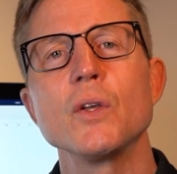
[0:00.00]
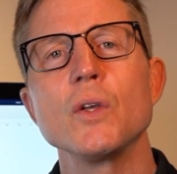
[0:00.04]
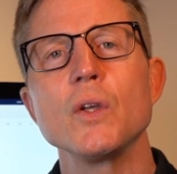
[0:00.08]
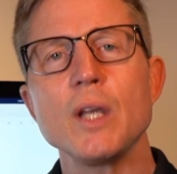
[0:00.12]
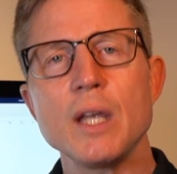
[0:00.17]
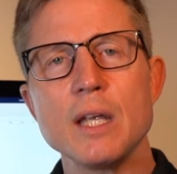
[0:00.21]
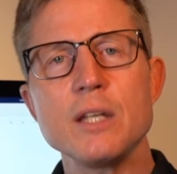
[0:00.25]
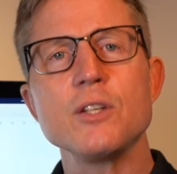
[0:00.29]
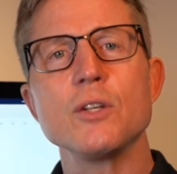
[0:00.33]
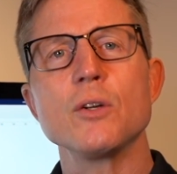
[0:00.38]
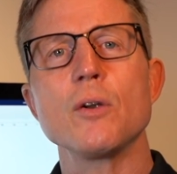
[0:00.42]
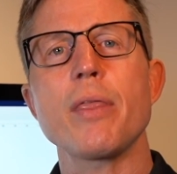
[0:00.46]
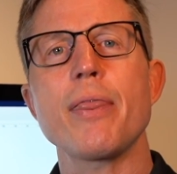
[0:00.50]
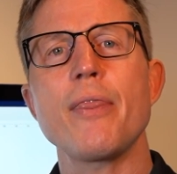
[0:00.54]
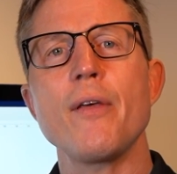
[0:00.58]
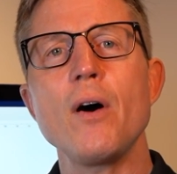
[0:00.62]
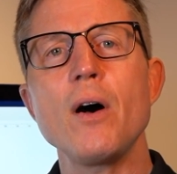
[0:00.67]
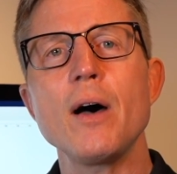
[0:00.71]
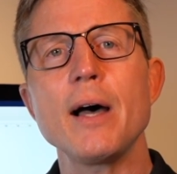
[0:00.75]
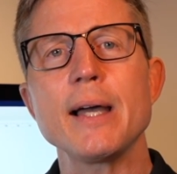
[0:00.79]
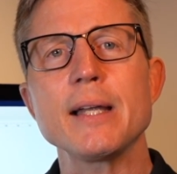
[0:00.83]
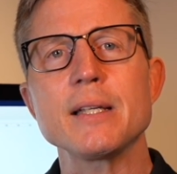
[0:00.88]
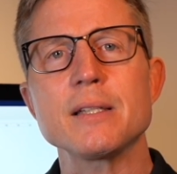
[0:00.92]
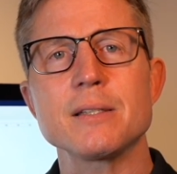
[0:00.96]
in your
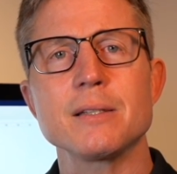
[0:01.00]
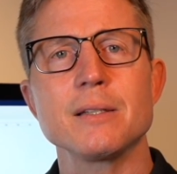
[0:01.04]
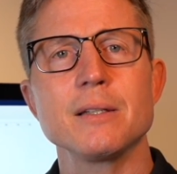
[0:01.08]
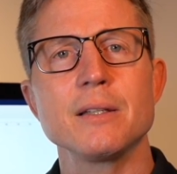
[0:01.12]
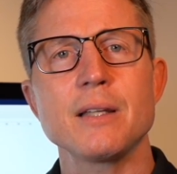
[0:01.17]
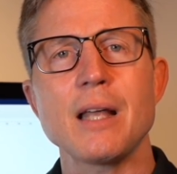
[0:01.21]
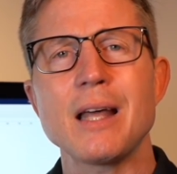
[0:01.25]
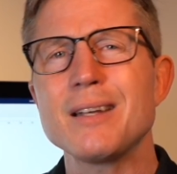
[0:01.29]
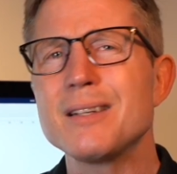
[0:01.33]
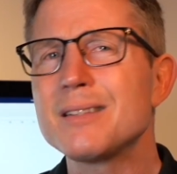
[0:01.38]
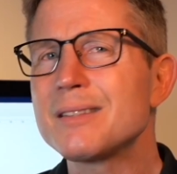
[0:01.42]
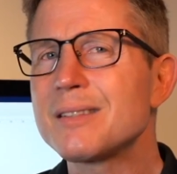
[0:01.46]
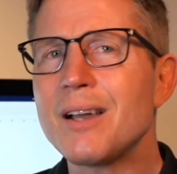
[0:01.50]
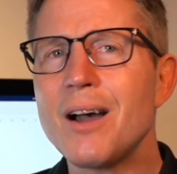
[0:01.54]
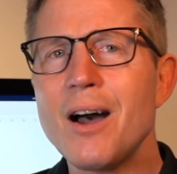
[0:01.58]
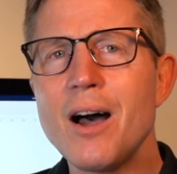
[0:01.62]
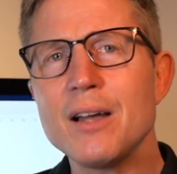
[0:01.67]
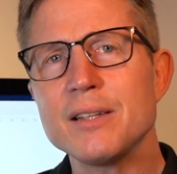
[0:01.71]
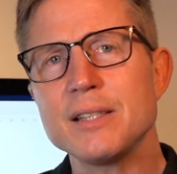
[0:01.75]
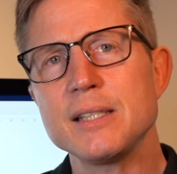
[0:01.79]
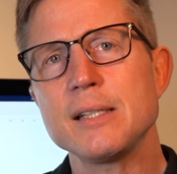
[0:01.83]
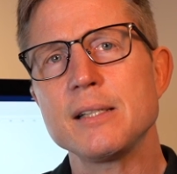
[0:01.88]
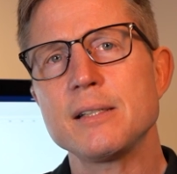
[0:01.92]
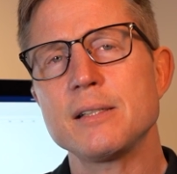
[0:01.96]
thoughts that is
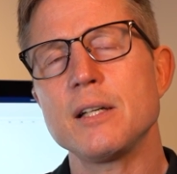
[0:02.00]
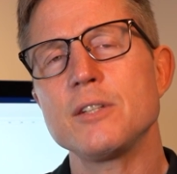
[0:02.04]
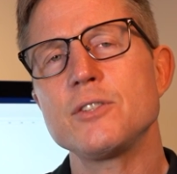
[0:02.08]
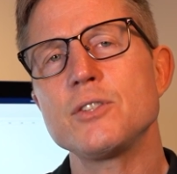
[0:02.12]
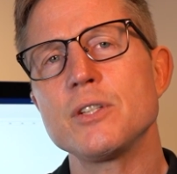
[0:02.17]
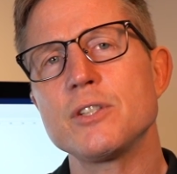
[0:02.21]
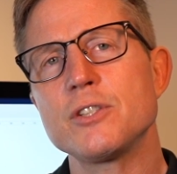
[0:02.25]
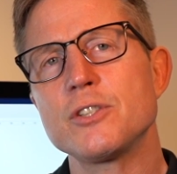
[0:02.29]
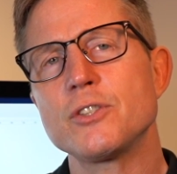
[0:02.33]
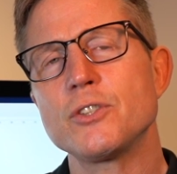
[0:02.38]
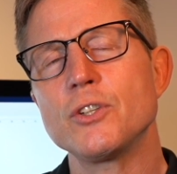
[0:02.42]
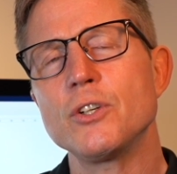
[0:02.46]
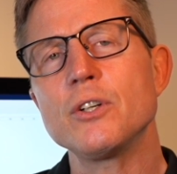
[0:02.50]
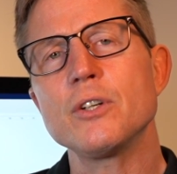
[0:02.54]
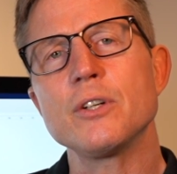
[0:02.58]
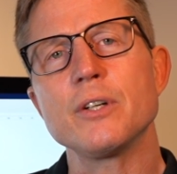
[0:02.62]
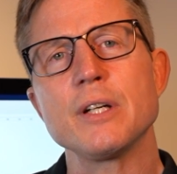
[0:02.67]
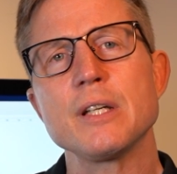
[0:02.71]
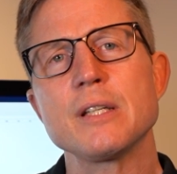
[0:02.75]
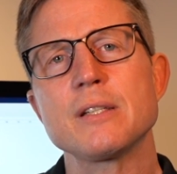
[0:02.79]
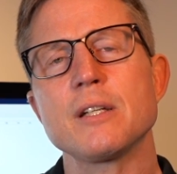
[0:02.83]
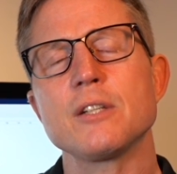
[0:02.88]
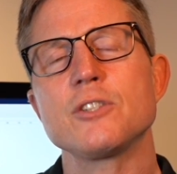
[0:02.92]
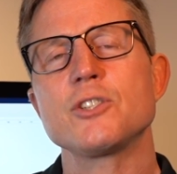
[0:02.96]
causing such a stir
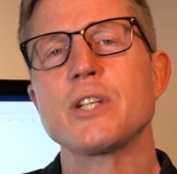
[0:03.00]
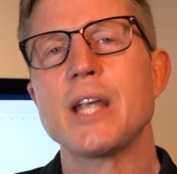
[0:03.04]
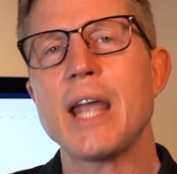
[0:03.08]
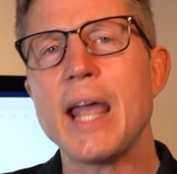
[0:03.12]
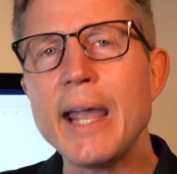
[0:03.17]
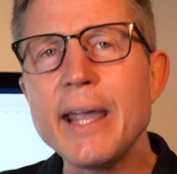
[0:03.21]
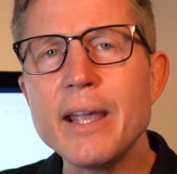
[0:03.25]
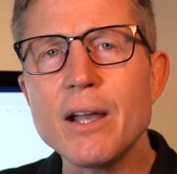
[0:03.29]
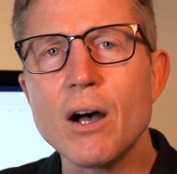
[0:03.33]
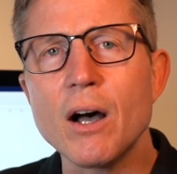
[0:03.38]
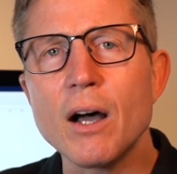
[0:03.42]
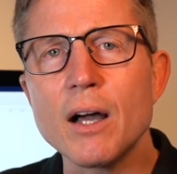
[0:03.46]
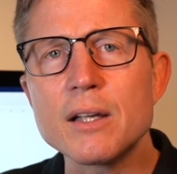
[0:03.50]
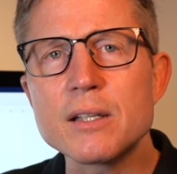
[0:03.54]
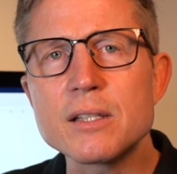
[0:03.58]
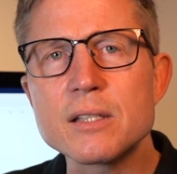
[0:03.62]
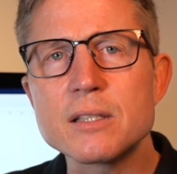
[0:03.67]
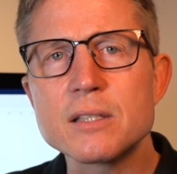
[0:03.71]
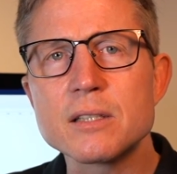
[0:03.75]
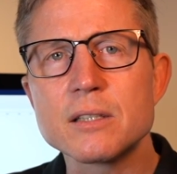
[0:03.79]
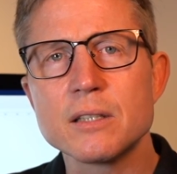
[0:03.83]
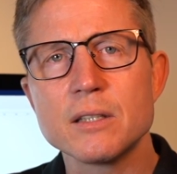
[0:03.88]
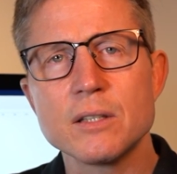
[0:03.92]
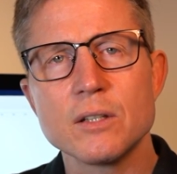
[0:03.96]
and such
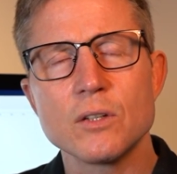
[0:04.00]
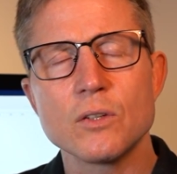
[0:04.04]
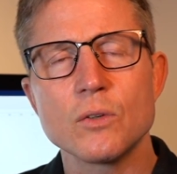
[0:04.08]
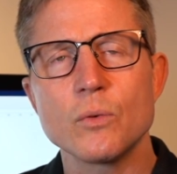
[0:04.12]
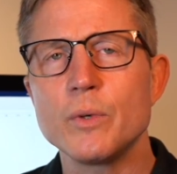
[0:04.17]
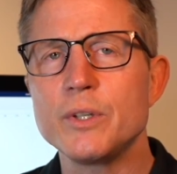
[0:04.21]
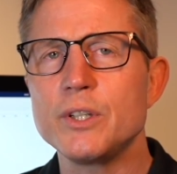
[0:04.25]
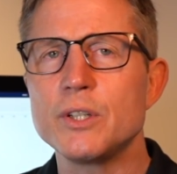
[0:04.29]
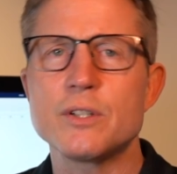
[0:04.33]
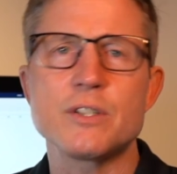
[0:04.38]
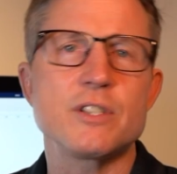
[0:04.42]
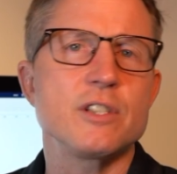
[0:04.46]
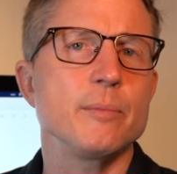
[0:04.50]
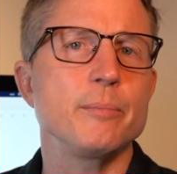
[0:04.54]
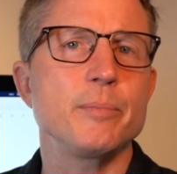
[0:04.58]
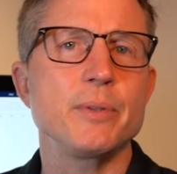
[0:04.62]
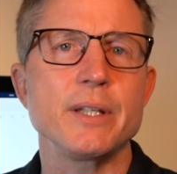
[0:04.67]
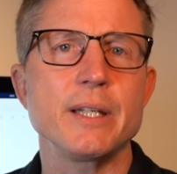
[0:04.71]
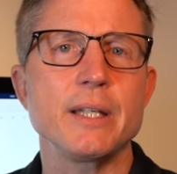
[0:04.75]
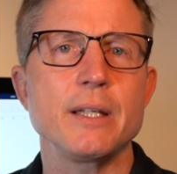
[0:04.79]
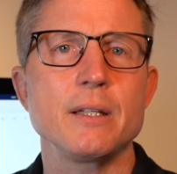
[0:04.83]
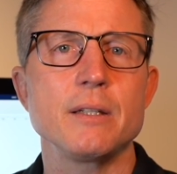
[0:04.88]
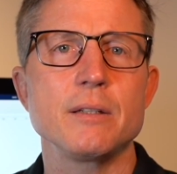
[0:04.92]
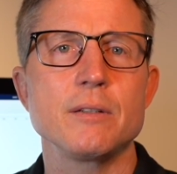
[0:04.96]
chaos when you're
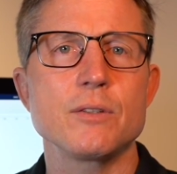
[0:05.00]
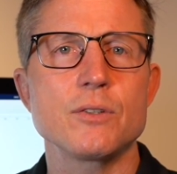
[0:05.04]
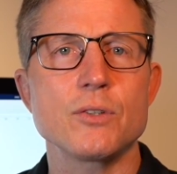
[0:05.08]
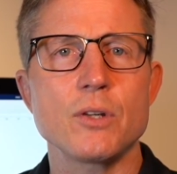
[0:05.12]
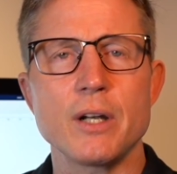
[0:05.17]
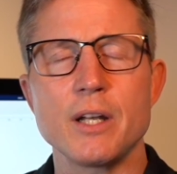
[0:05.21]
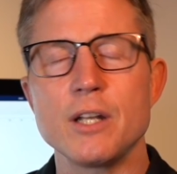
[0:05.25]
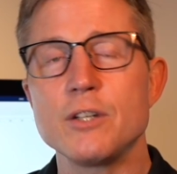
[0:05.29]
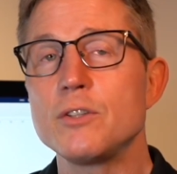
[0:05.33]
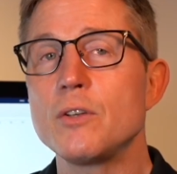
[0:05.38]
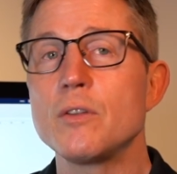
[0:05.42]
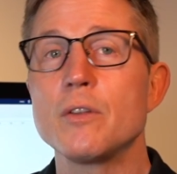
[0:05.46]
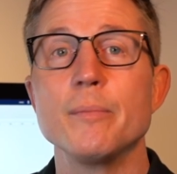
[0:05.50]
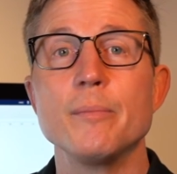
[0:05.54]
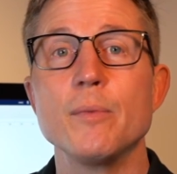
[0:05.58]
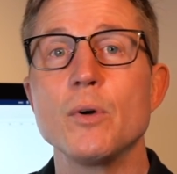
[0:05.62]
simply trying to do